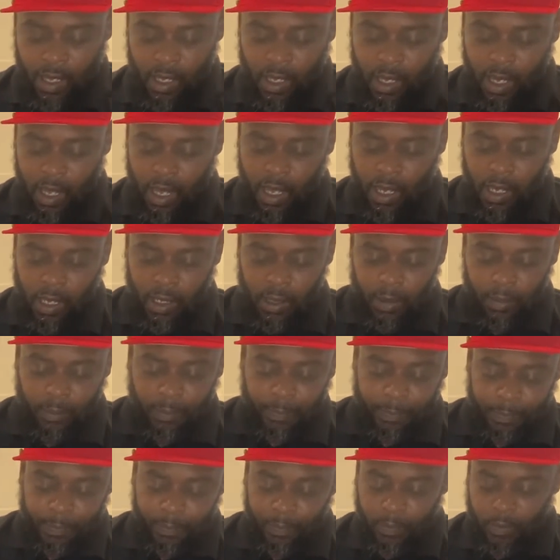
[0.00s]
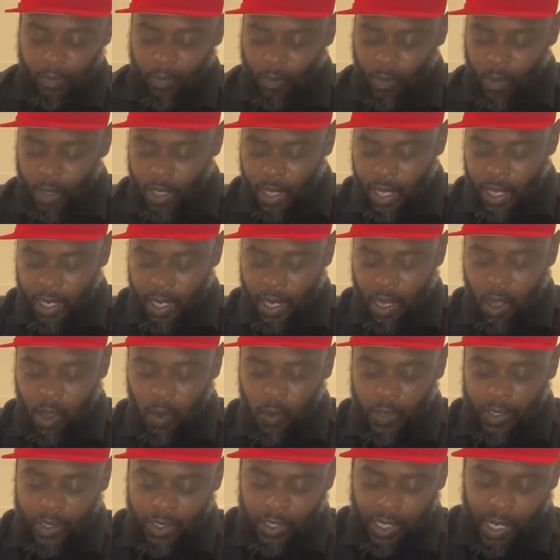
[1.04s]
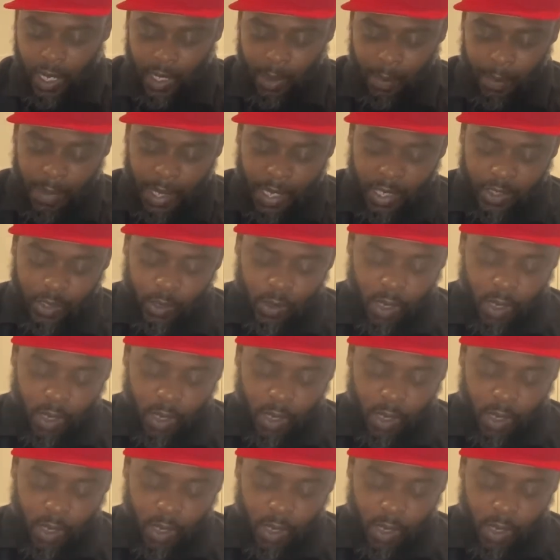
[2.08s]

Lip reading: And I always try to make sure